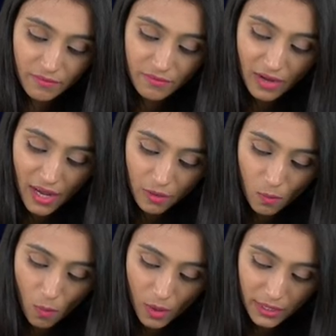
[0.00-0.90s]
Y
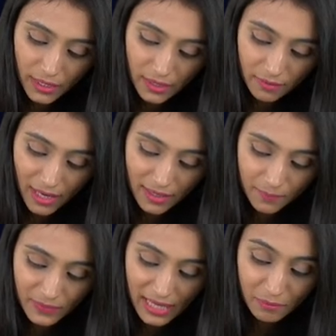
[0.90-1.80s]
coordinate,
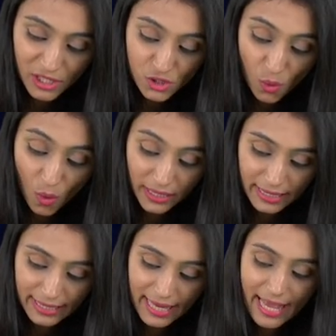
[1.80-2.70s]
right? That means
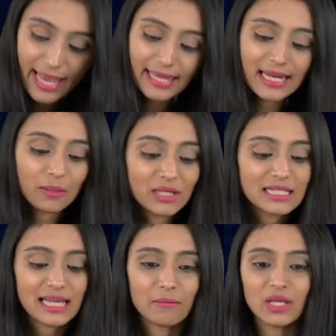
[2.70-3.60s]
ordinate. Can
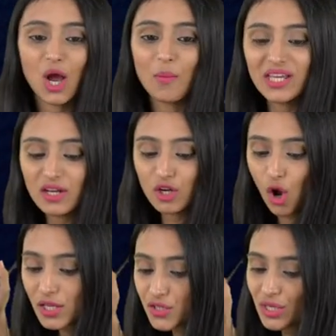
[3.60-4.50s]
anybody tell me how many
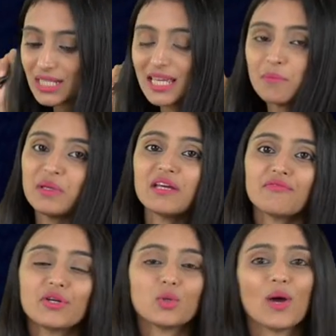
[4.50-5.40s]
cross streets can be
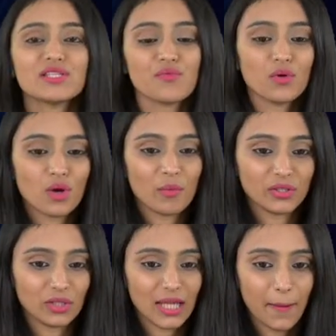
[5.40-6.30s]
referred to as four
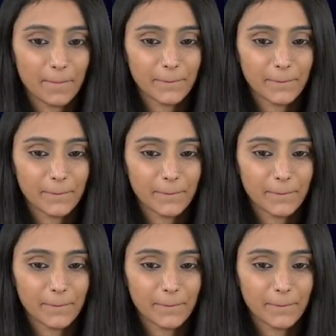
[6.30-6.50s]
comma three?